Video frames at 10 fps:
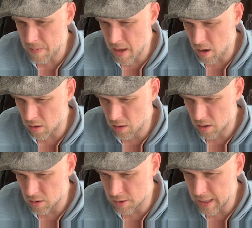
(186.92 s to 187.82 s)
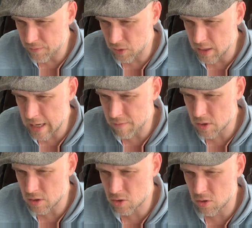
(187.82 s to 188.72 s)
there, definitely gave
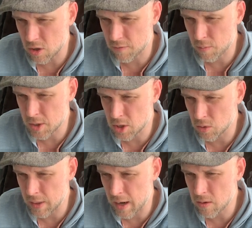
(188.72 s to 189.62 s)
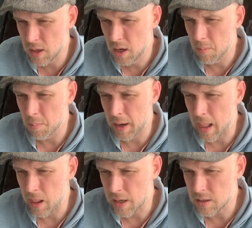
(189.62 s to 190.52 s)
us a strong confirmation to go down, but I
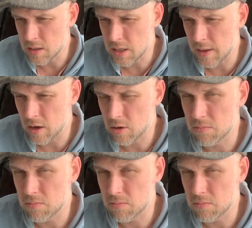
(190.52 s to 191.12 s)
like to see that